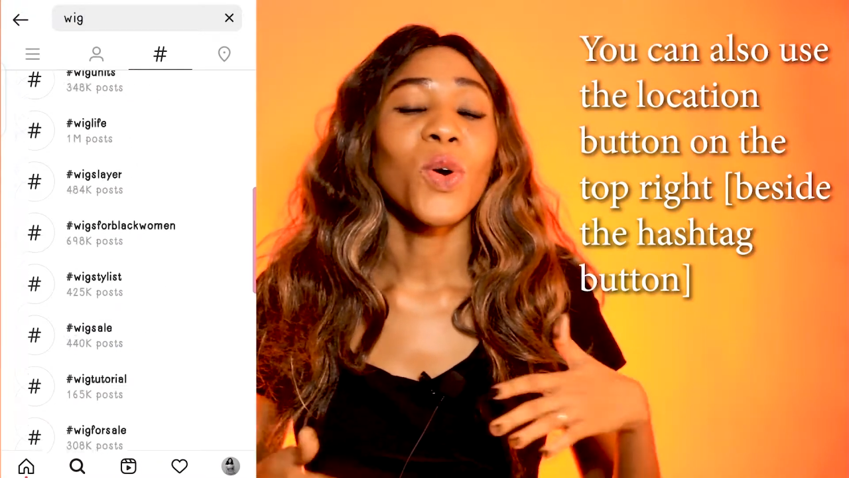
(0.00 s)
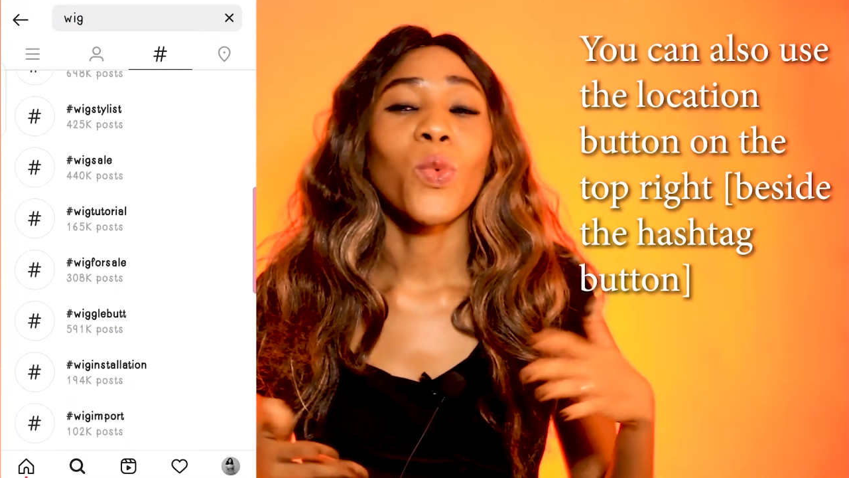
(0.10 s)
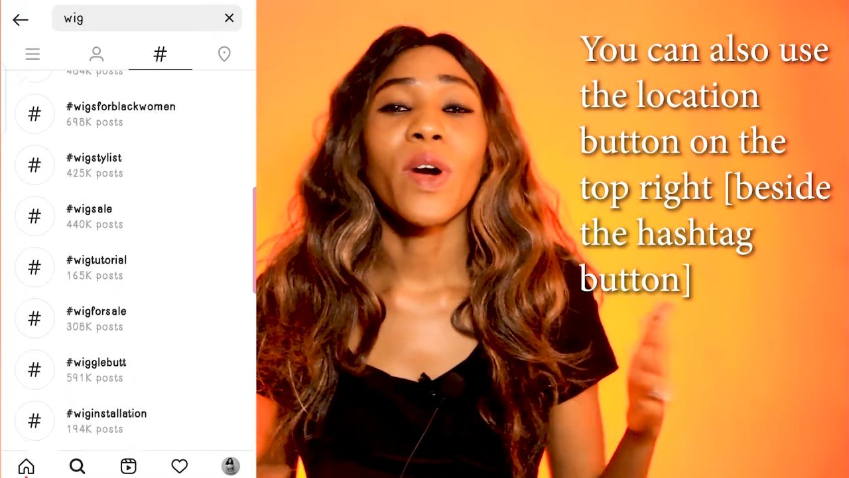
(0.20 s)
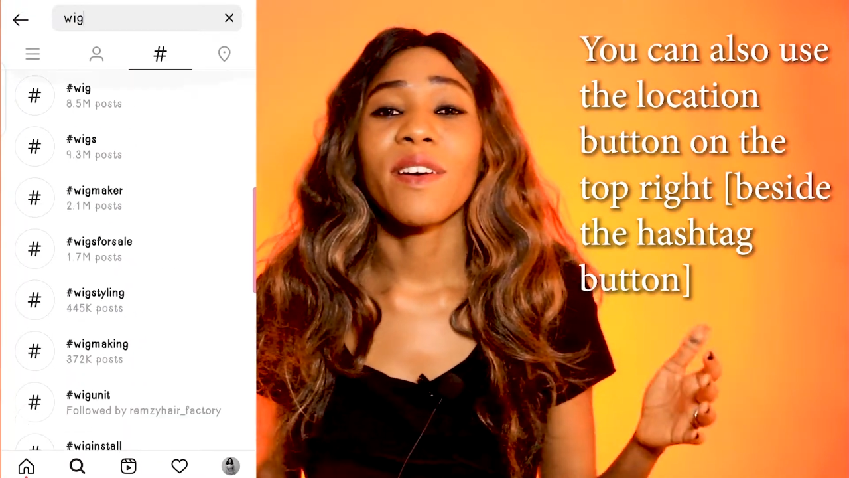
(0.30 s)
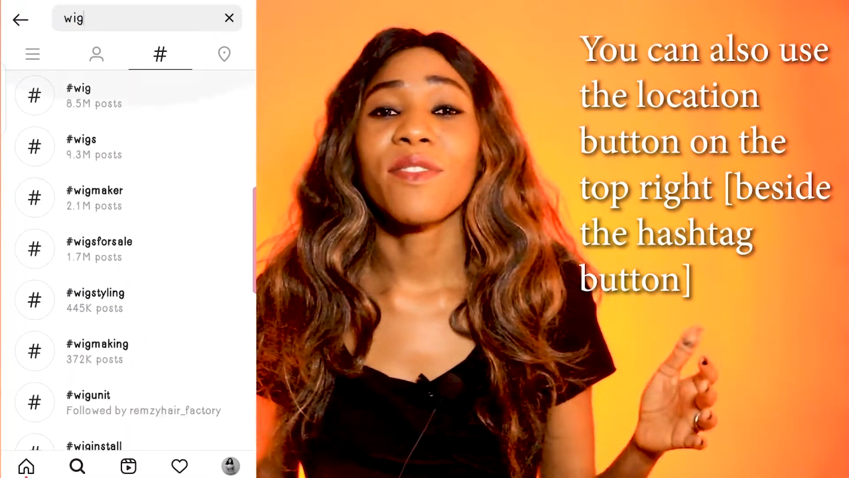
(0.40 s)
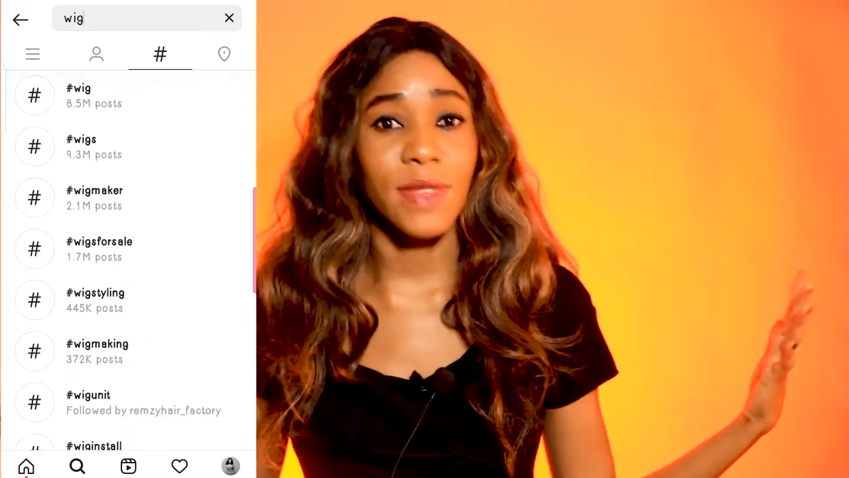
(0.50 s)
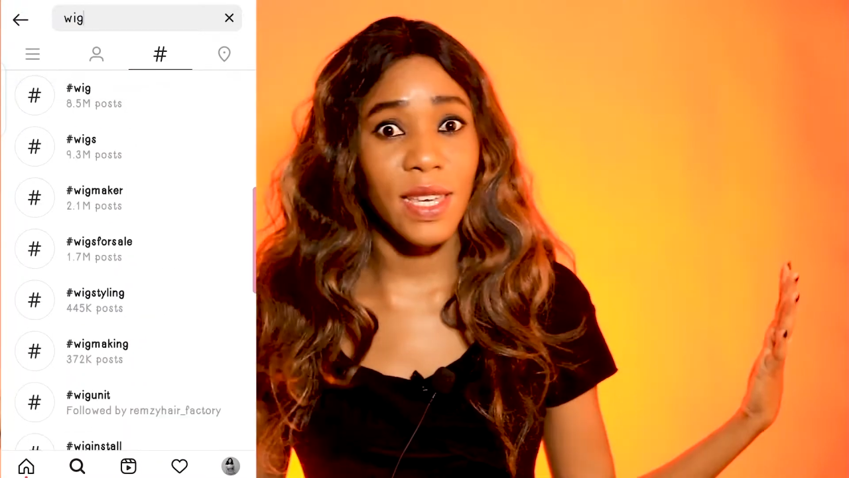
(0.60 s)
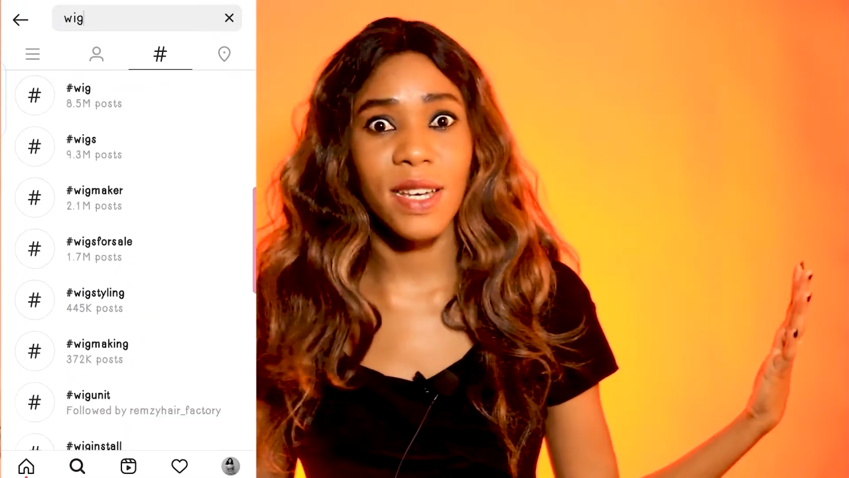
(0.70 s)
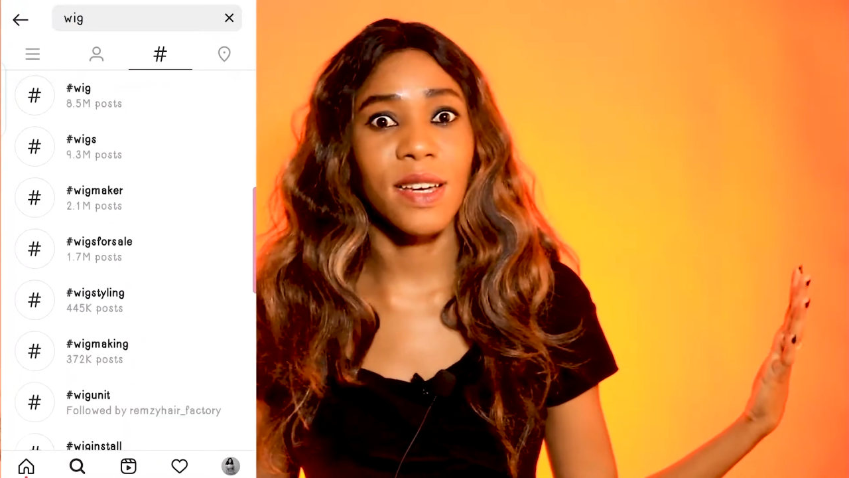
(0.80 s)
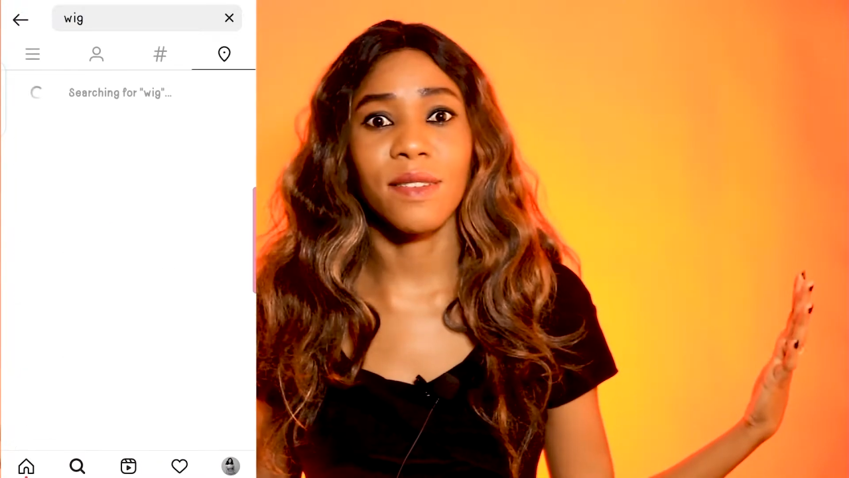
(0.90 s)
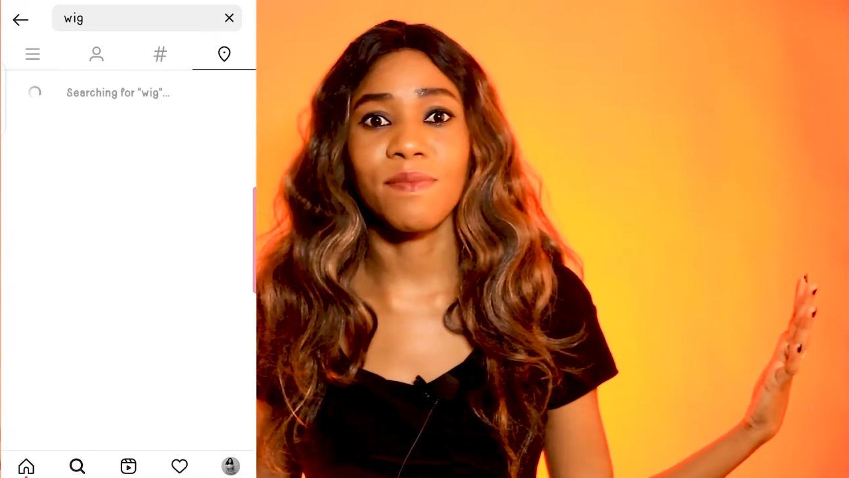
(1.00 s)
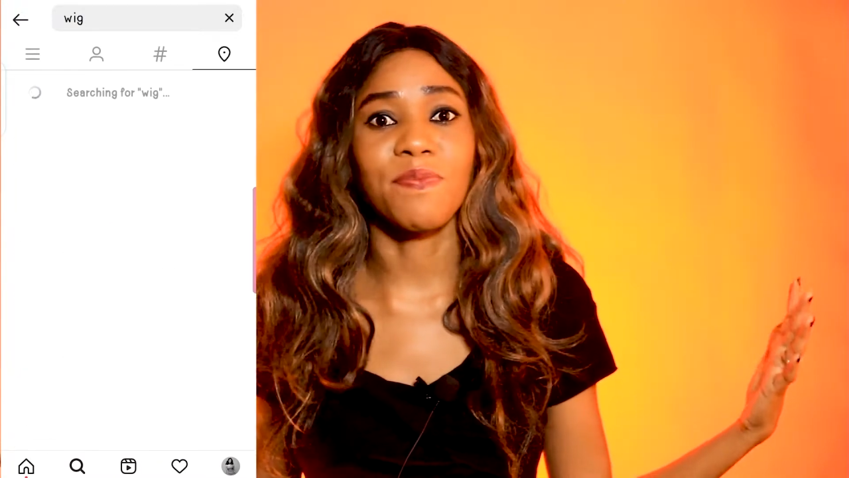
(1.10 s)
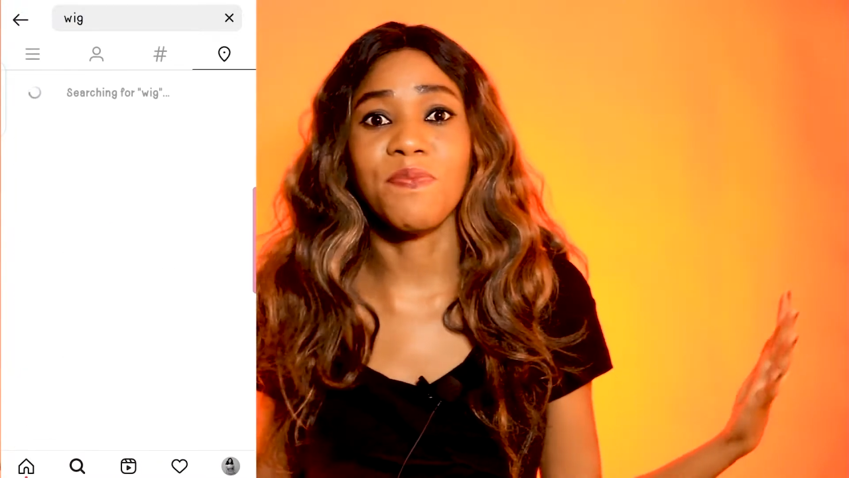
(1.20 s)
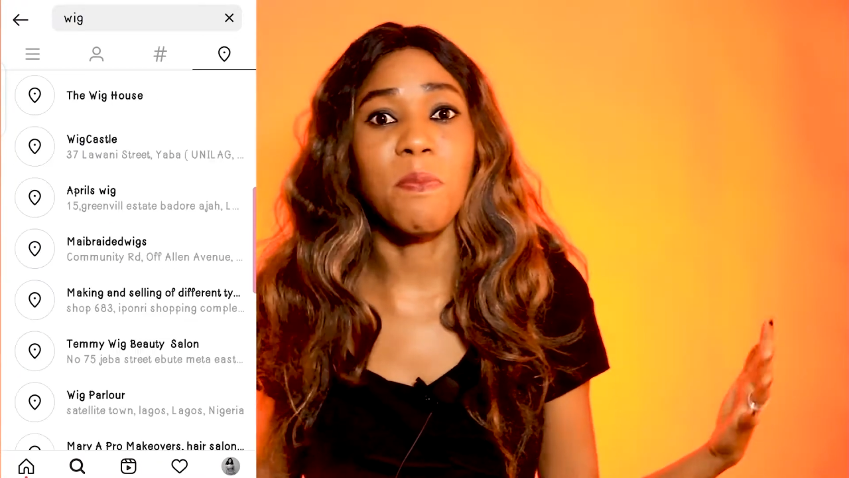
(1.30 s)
whatever. There are